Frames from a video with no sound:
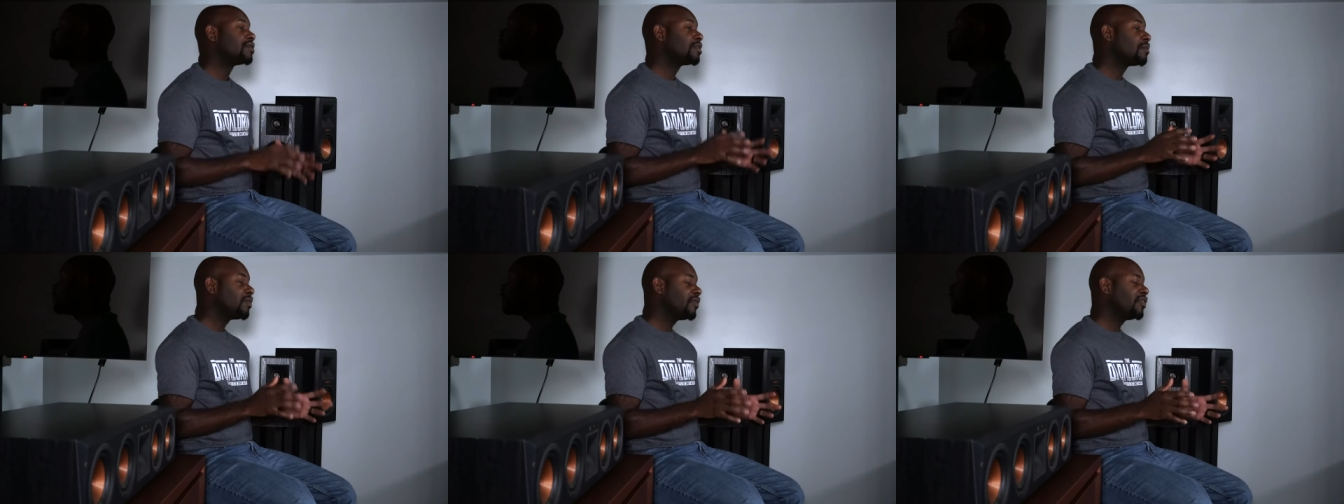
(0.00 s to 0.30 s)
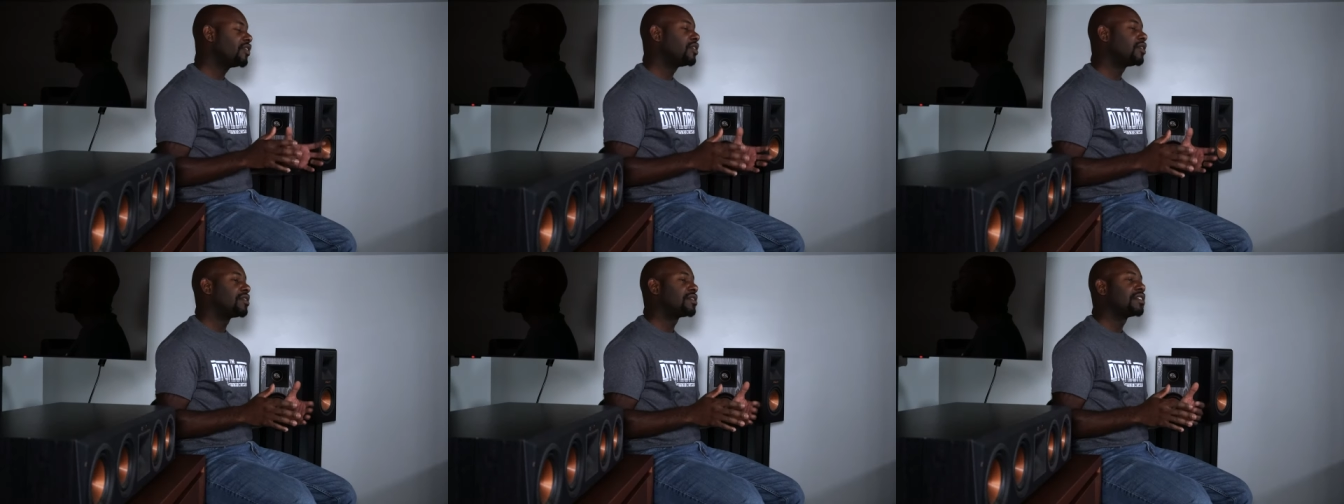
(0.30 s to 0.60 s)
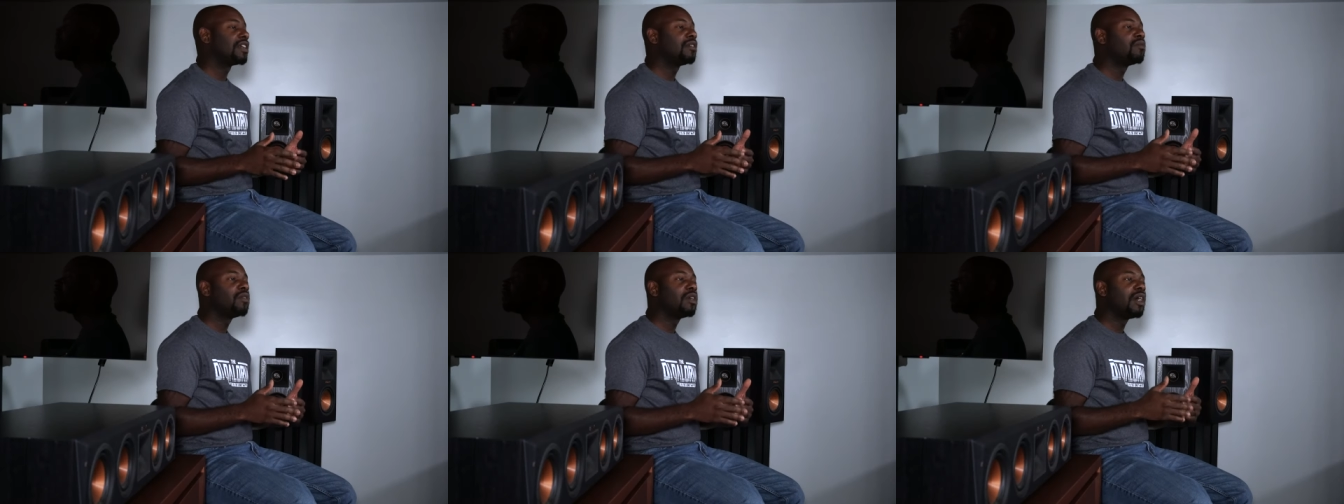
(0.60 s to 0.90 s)
some of you are going to
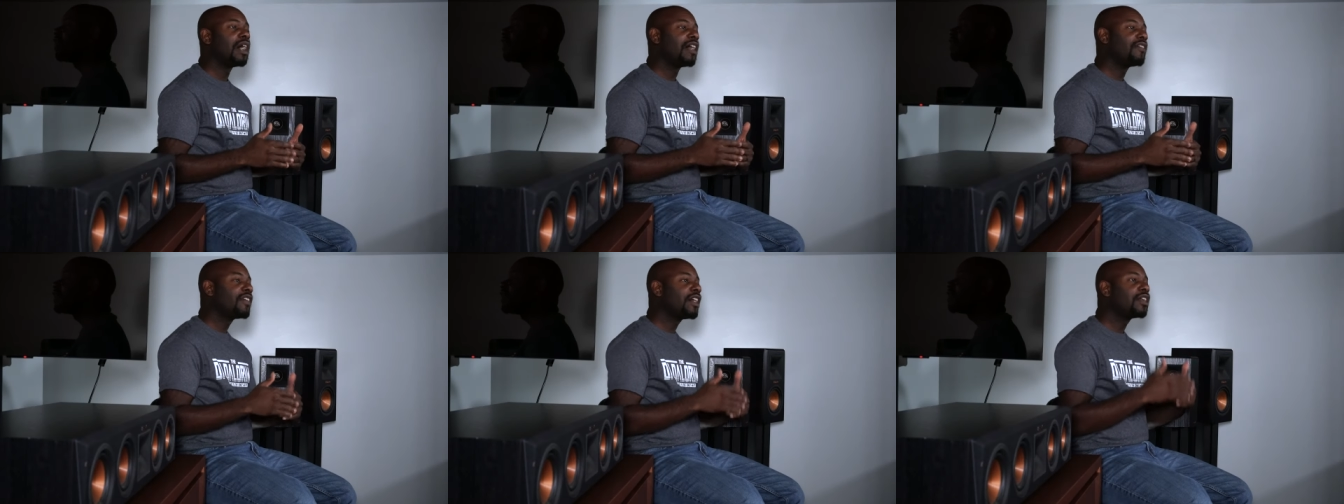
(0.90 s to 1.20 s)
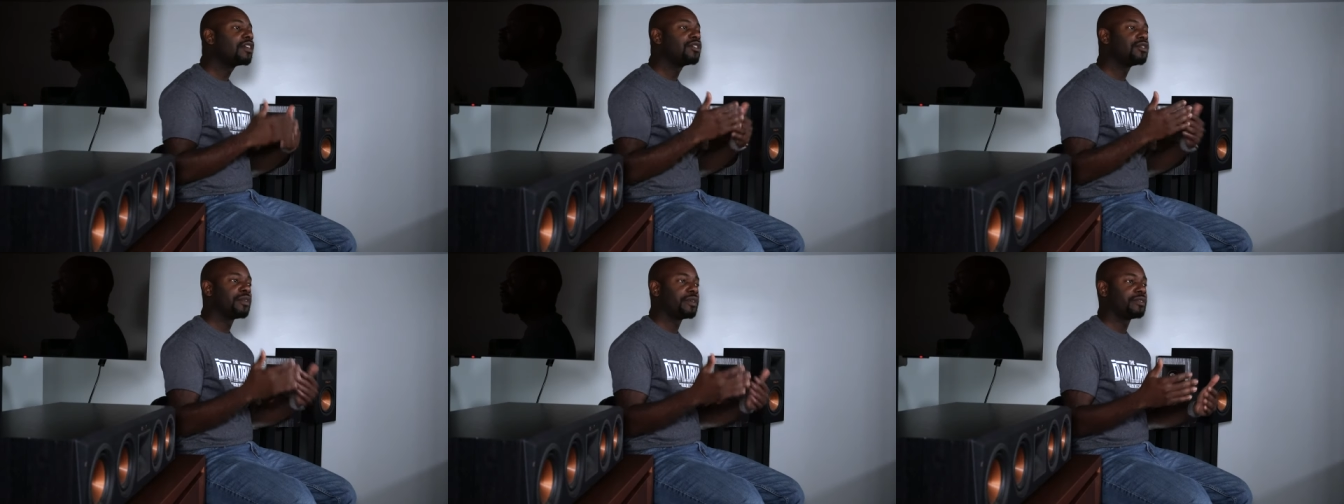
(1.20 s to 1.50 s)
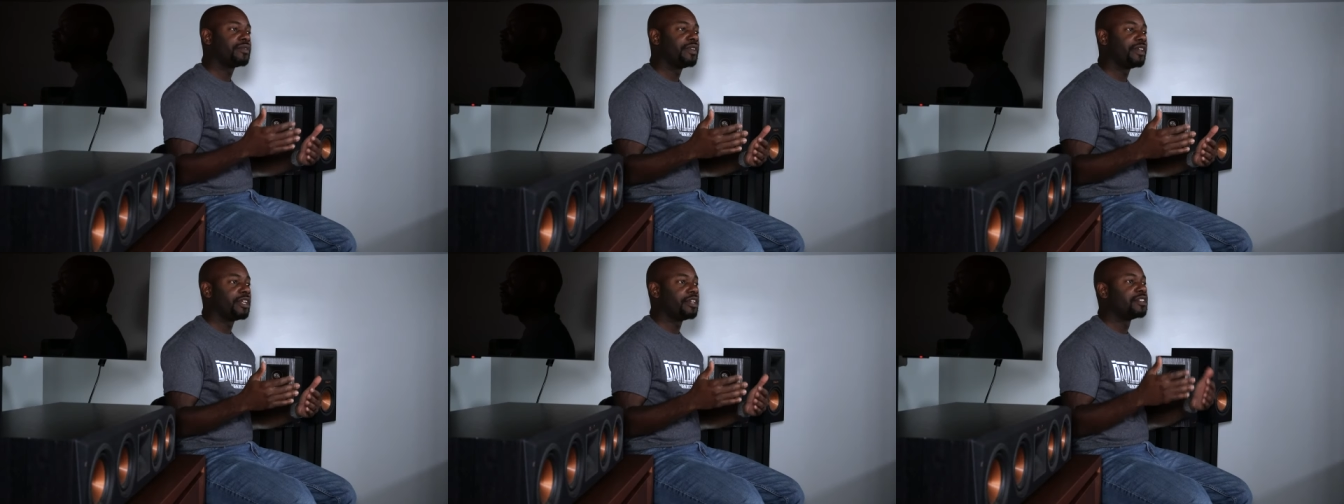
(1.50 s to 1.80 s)
say, well, I've got a direct
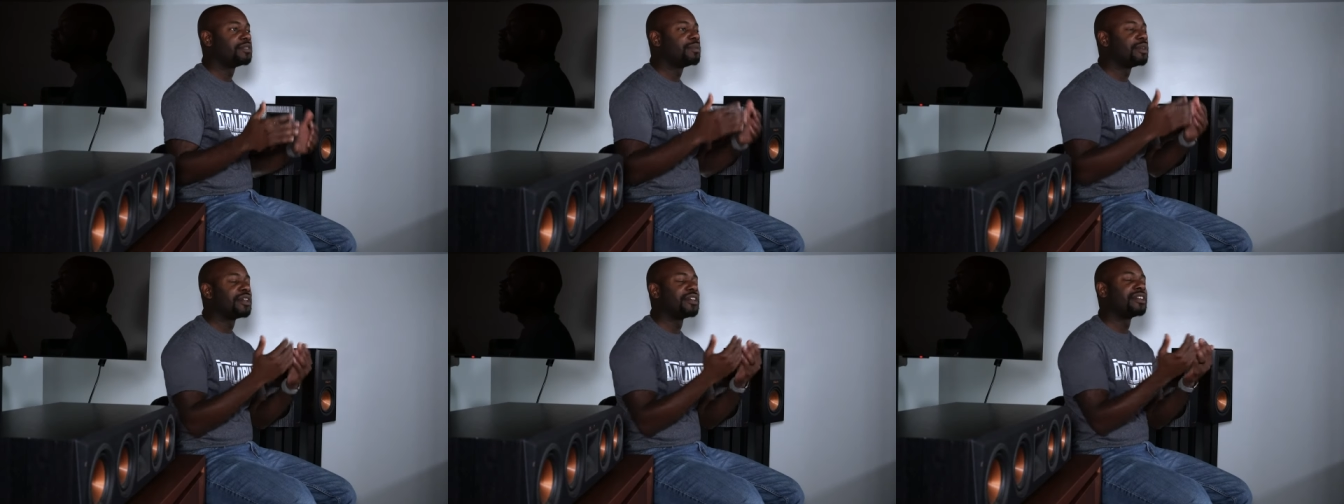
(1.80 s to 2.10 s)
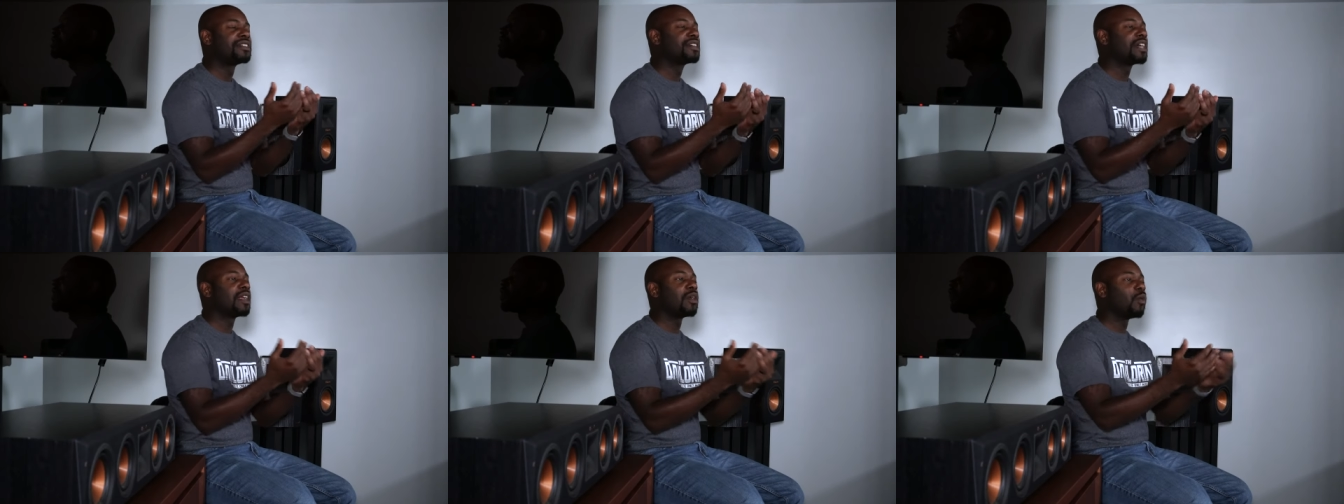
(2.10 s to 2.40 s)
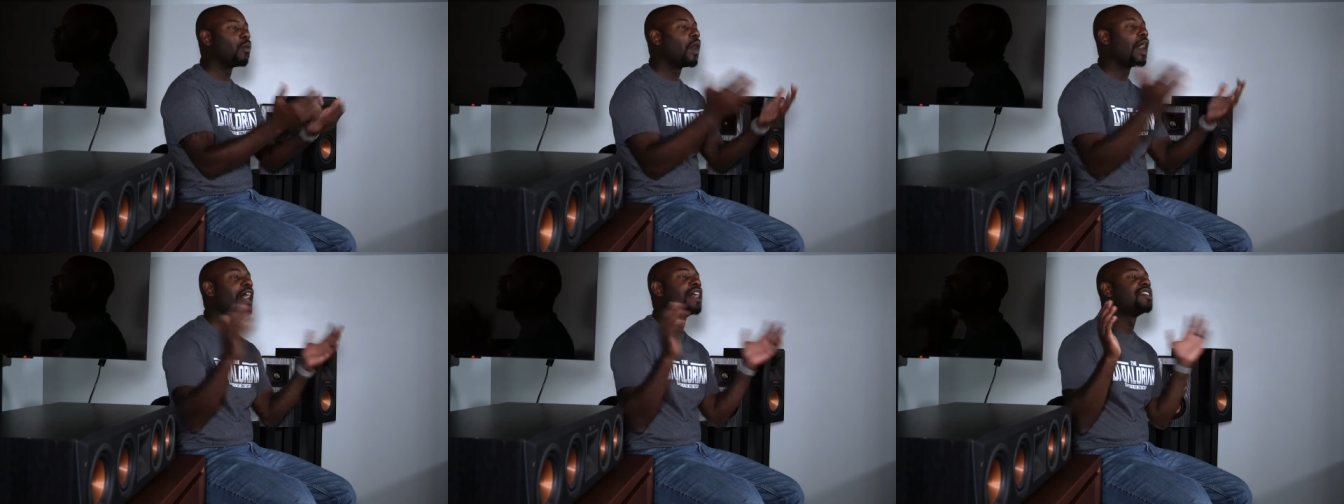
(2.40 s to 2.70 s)
radiating speaker and it's got a
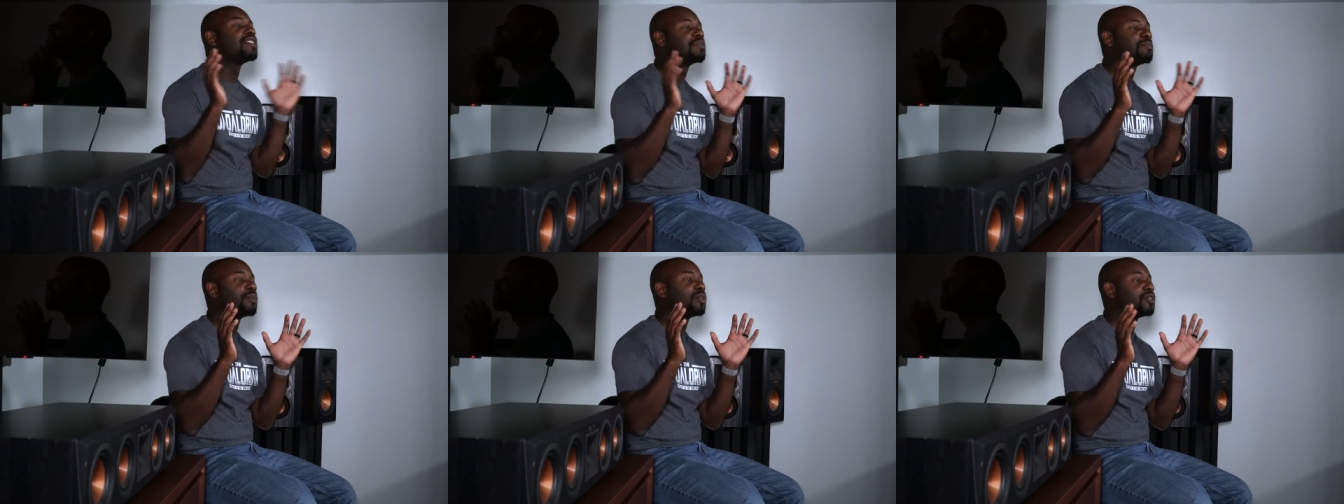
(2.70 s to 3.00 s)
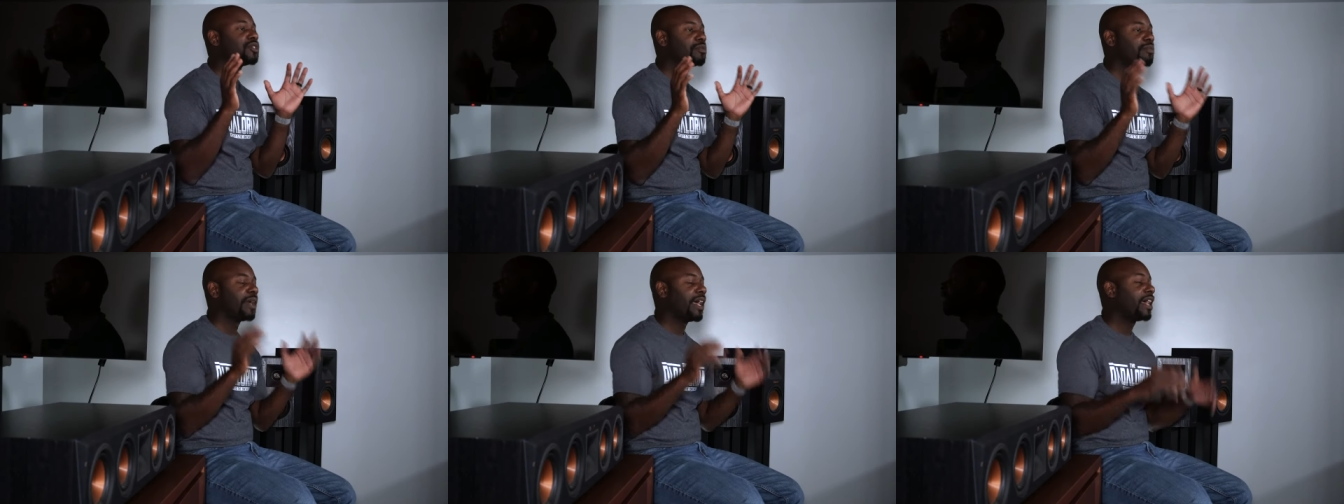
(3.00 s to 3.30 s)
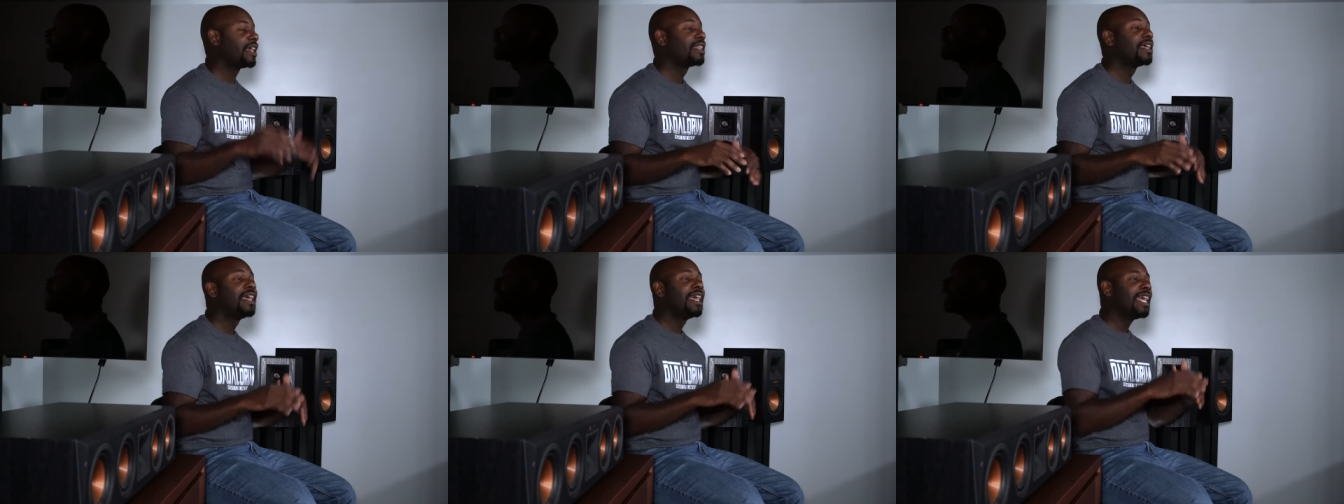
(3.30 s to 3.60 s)
wide dispersion path.